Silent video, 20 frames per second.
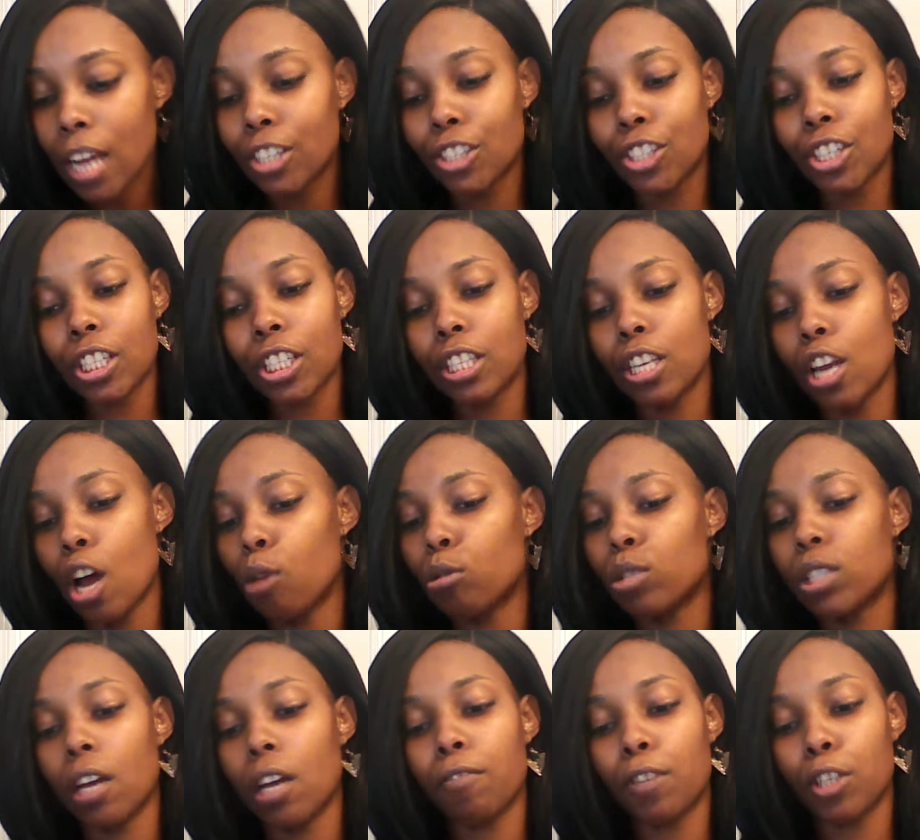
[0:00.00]
Just no
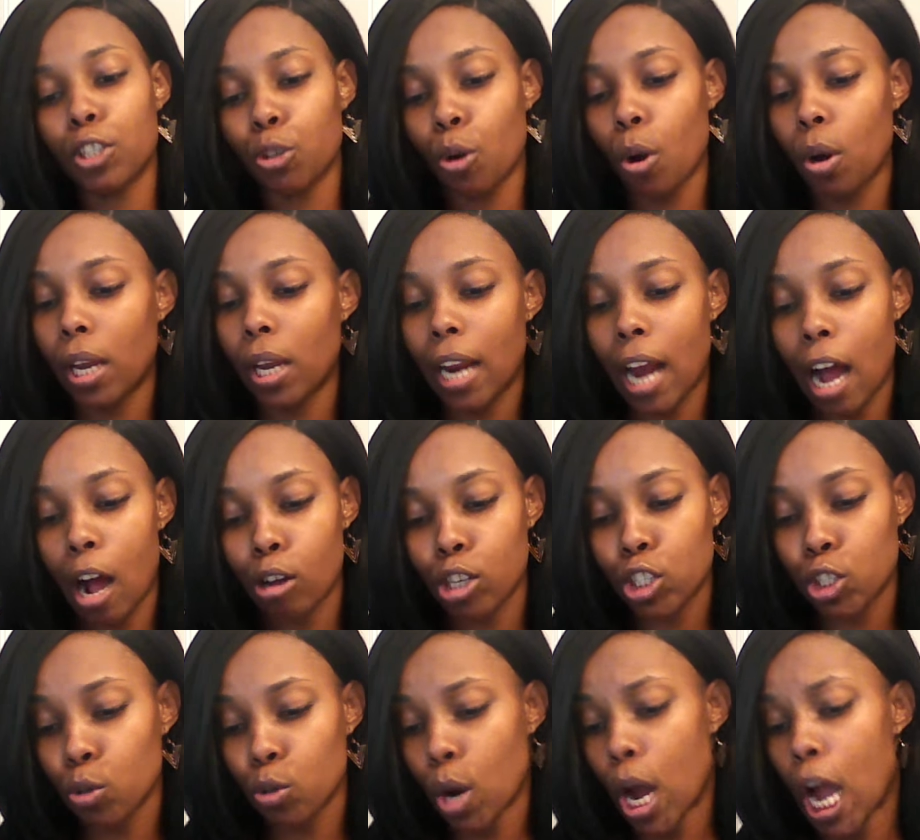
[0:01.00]
self control at all.
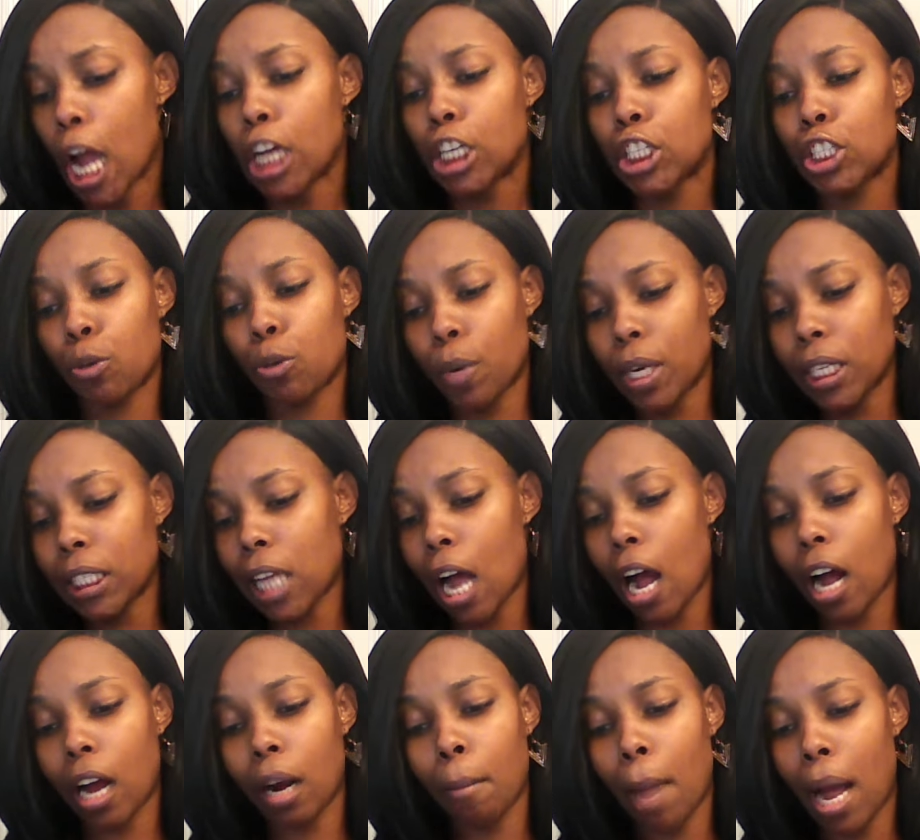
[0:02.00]
Shoot, Charrisse
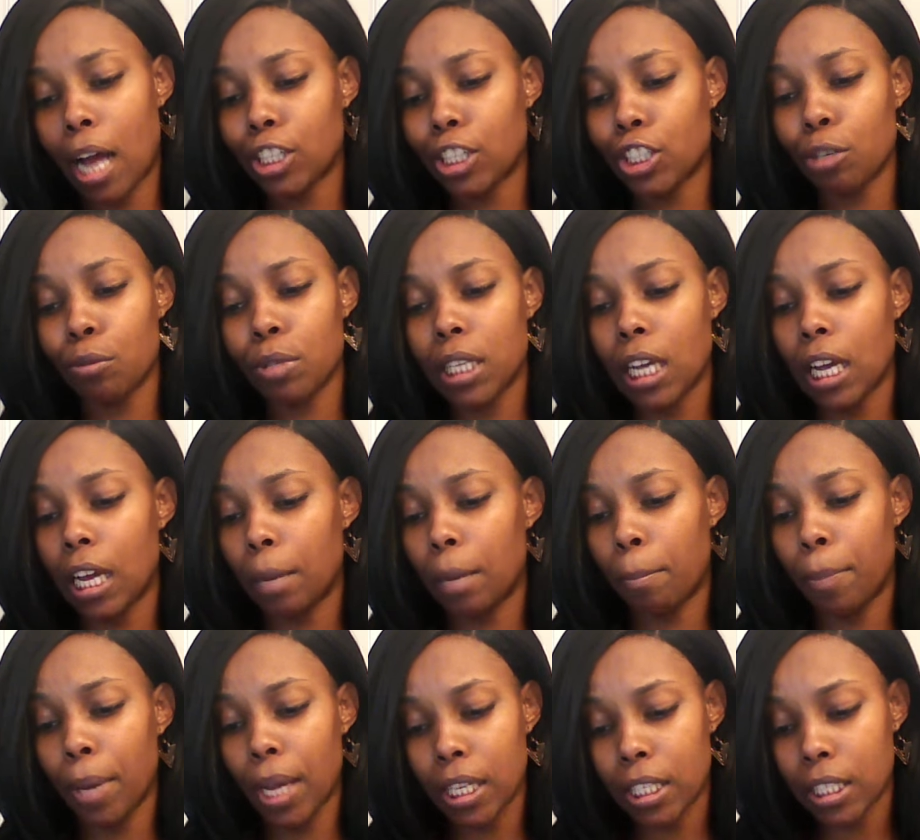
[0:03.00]
talking about she was
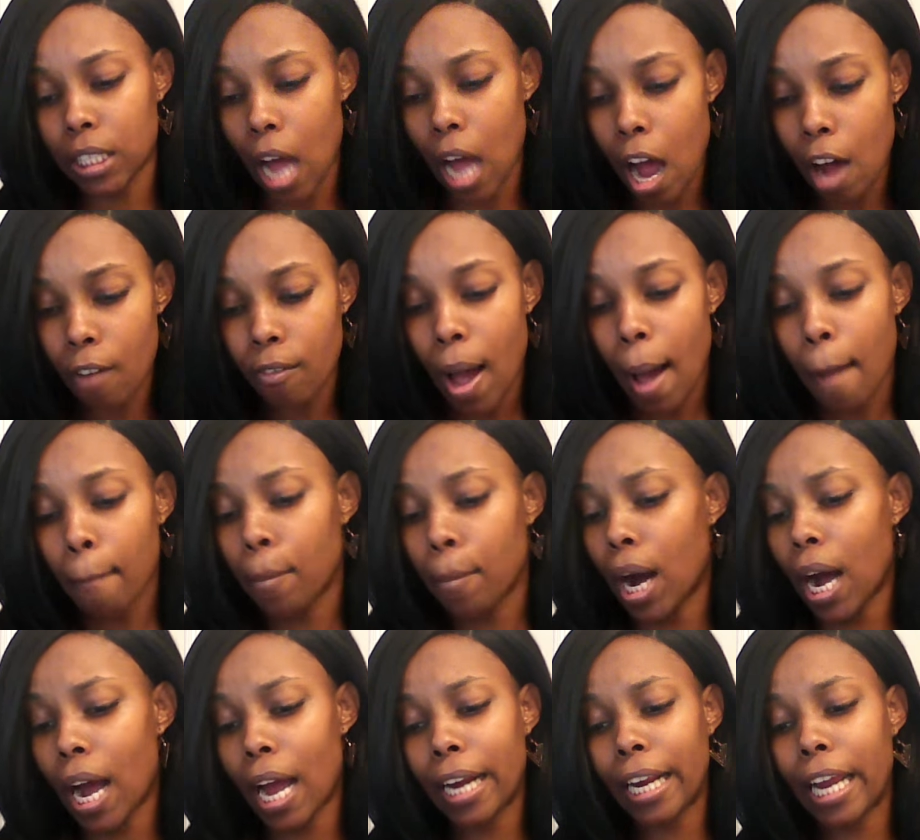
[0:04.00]
getting pissed off,
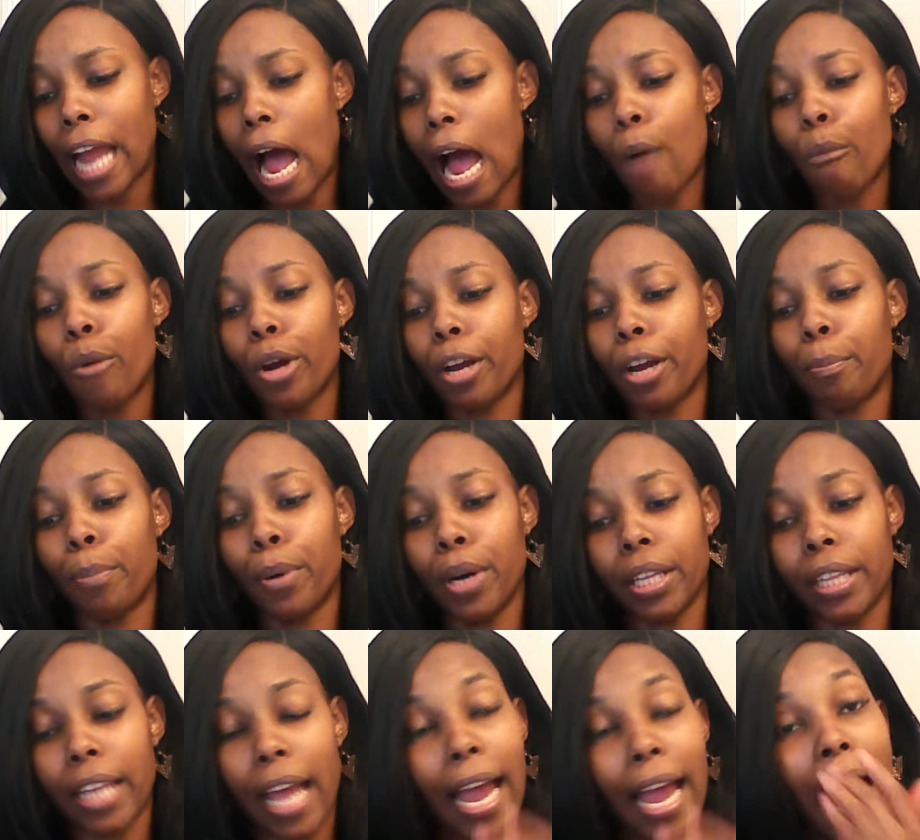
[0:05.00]
but honey, I would have
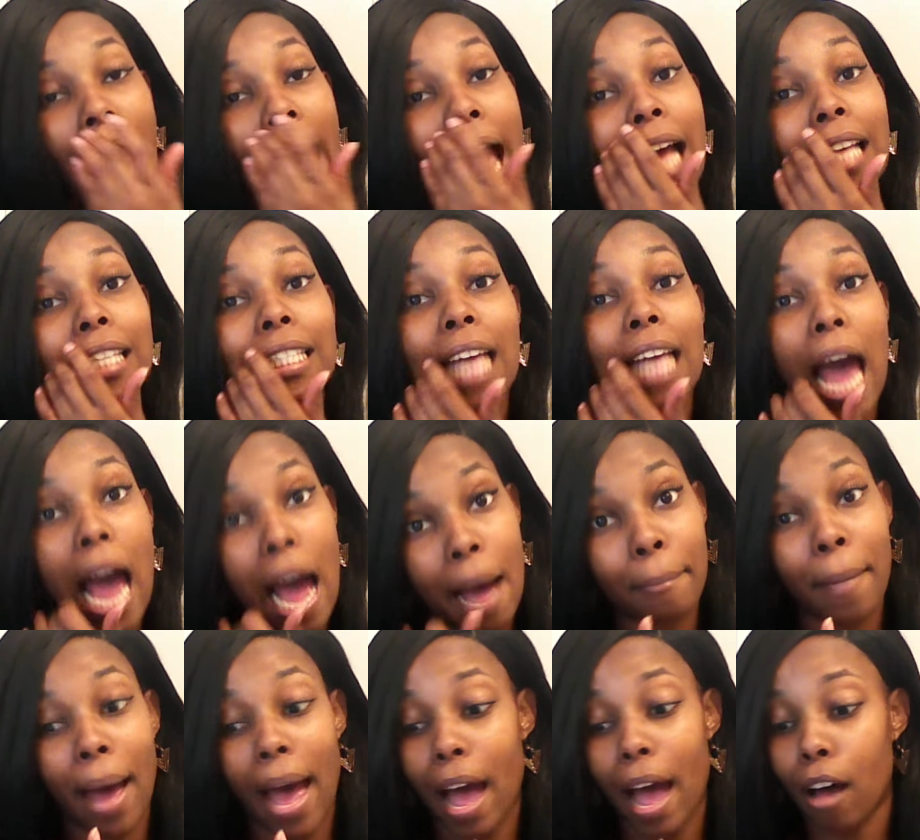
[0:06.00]
put they ass out
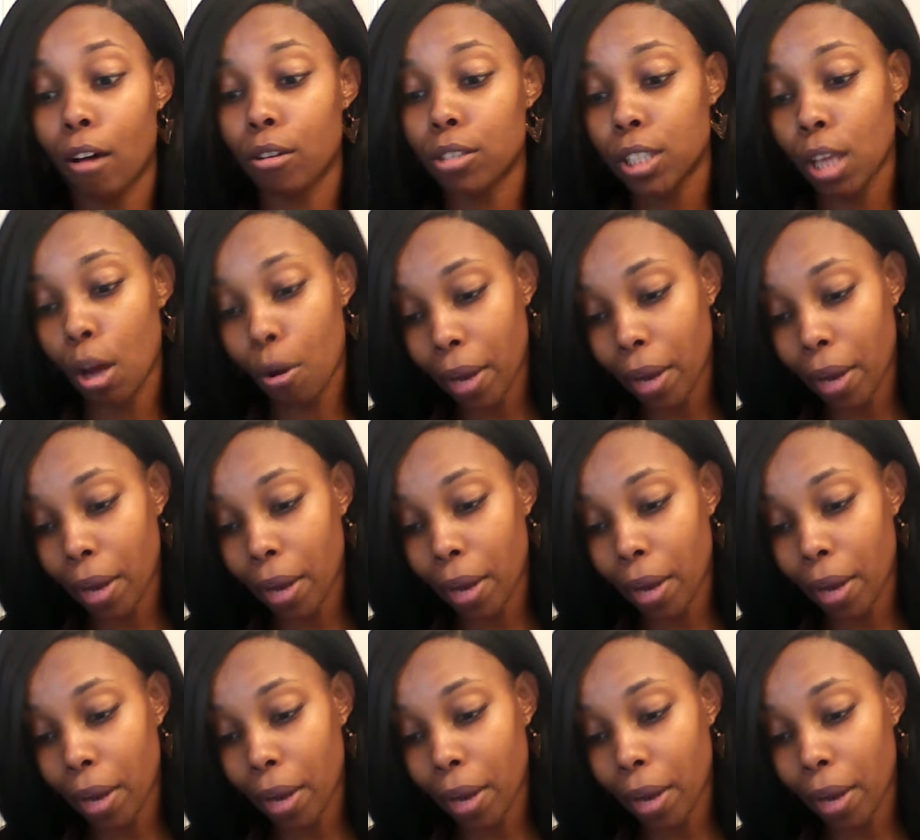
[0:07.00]
my house.